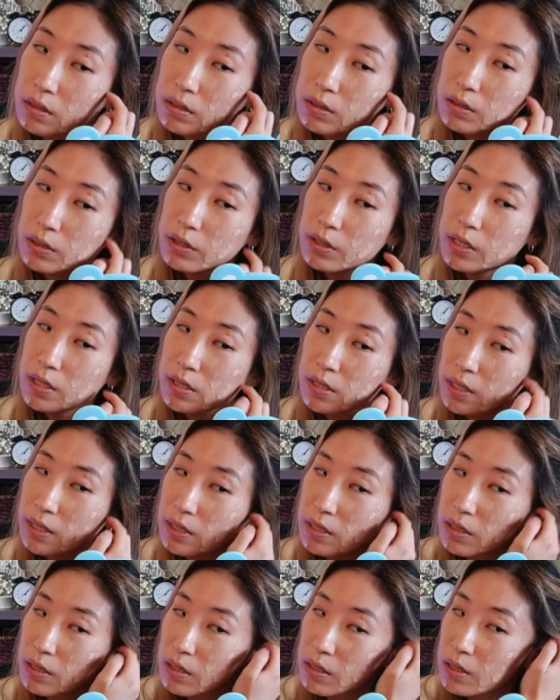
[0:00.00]
Do you guys like
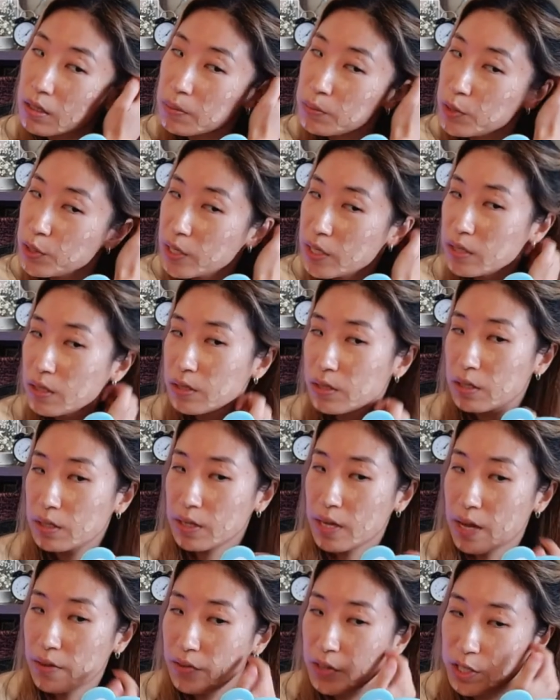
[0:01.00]
um, do you guys listen to
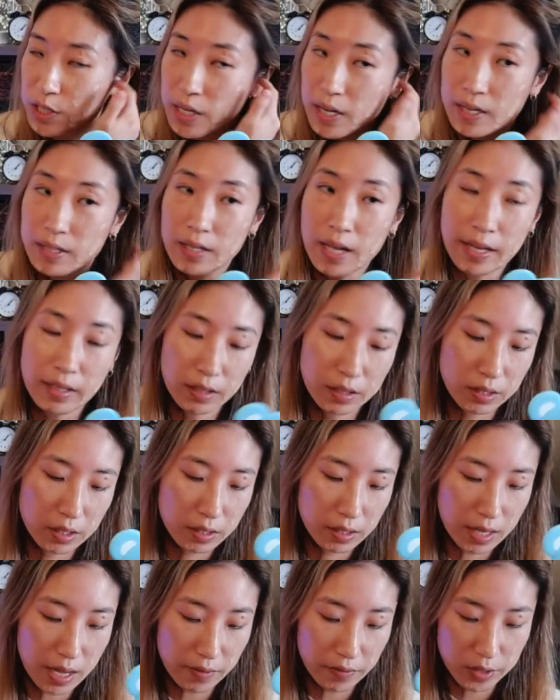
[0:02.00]
Cafe Jazz? I listen
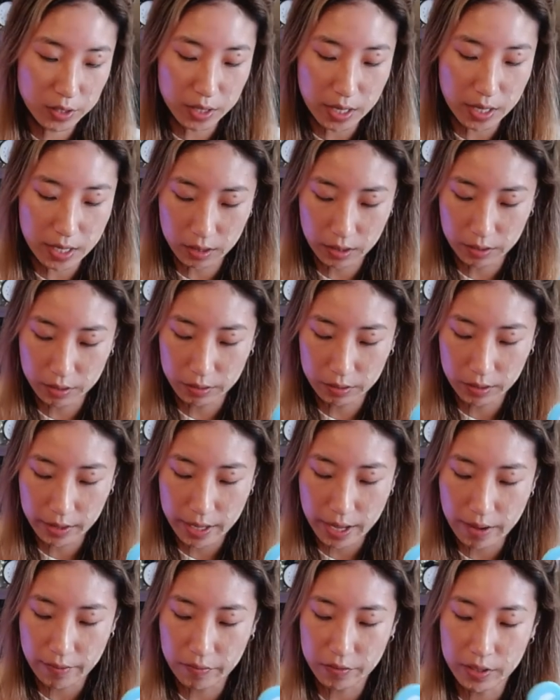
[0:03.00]
to Cafe Jazz
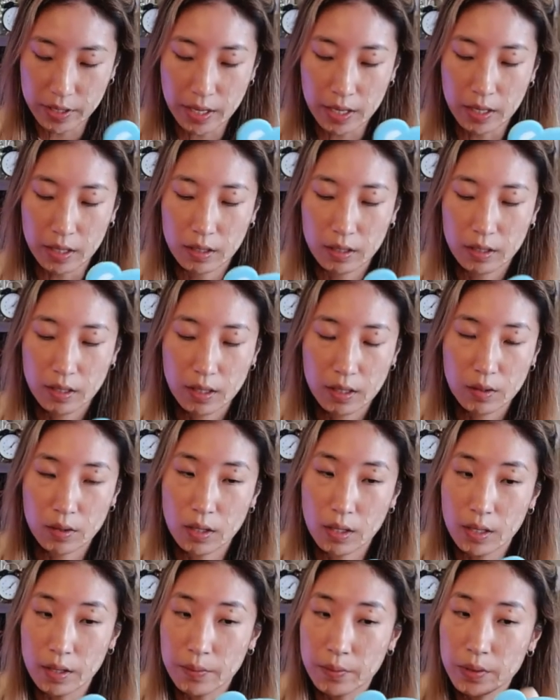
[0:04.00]
literally every day.
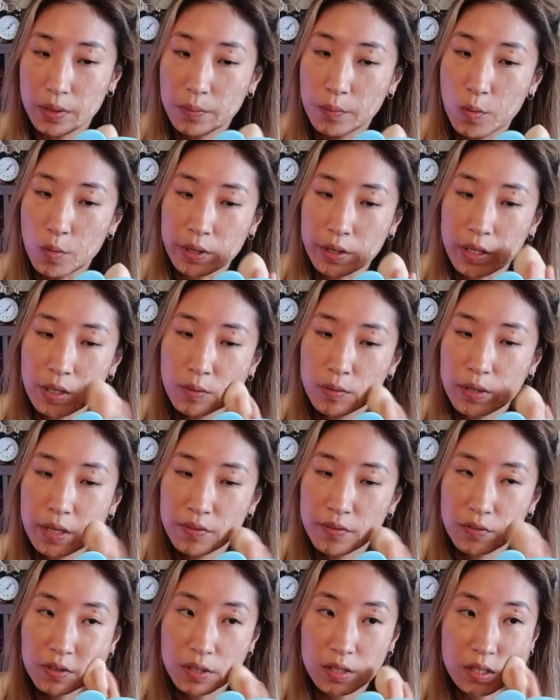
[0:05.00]
Um, in the morning when I
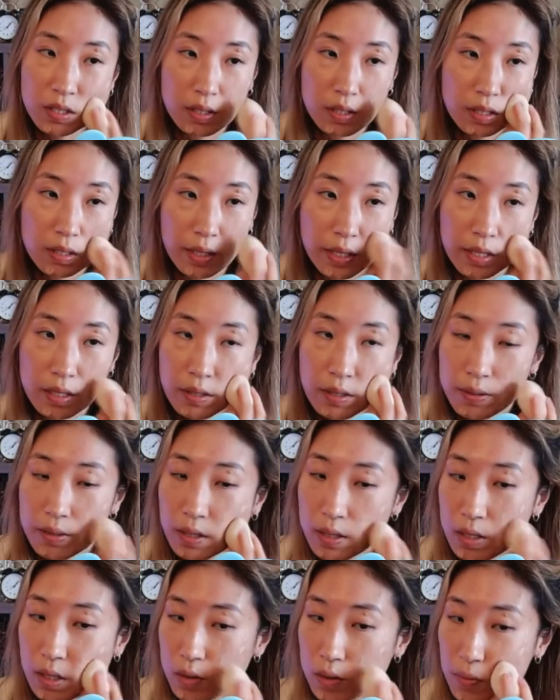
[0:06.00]
first like
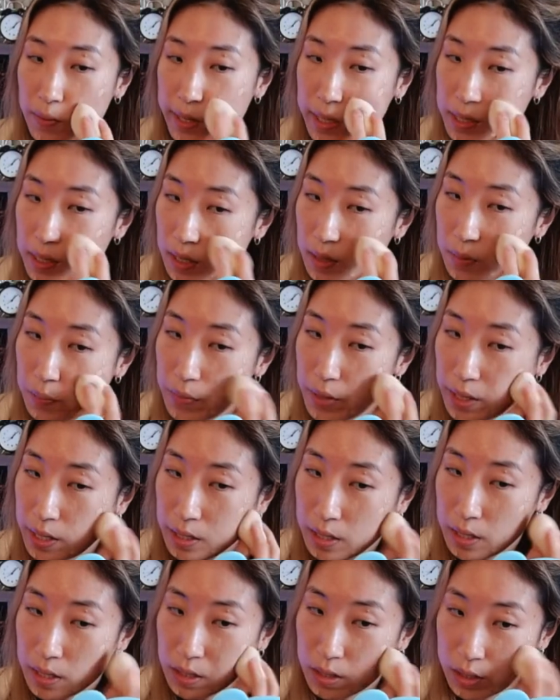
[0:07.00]
wake up
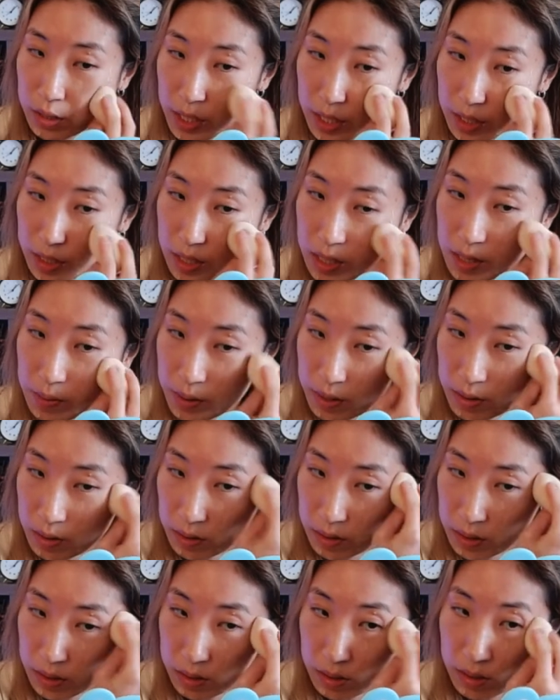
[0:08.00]
and check
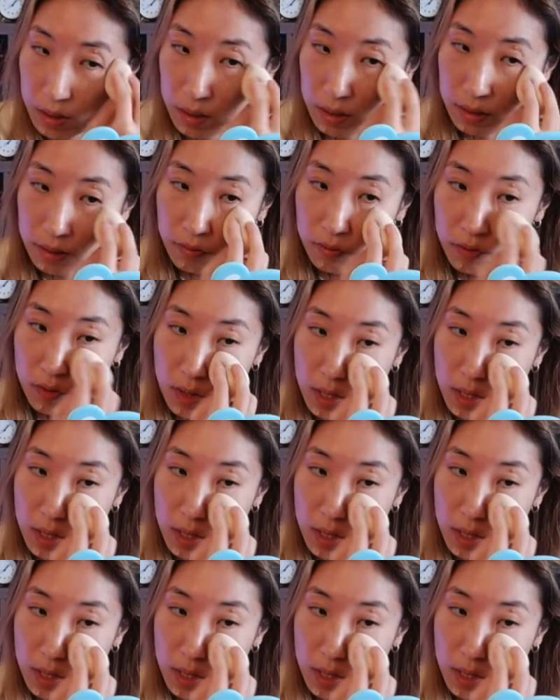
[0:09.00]
emails and stuff.